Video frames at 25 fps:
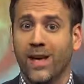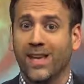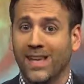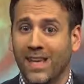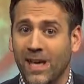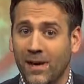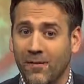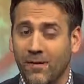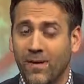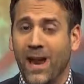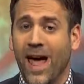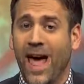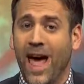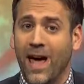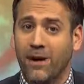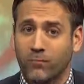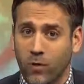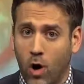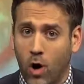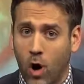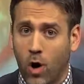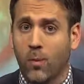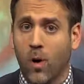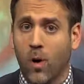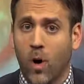Even had
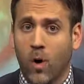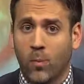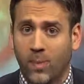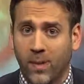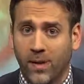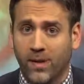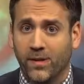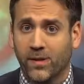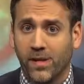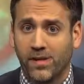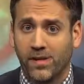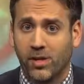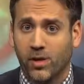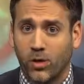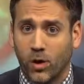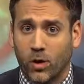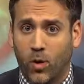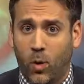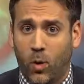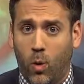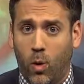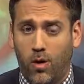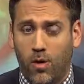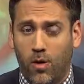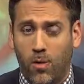Romo been the
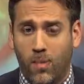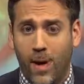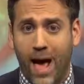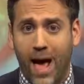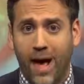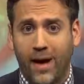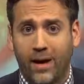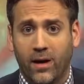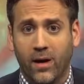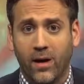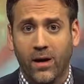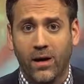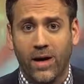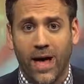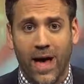quarterback,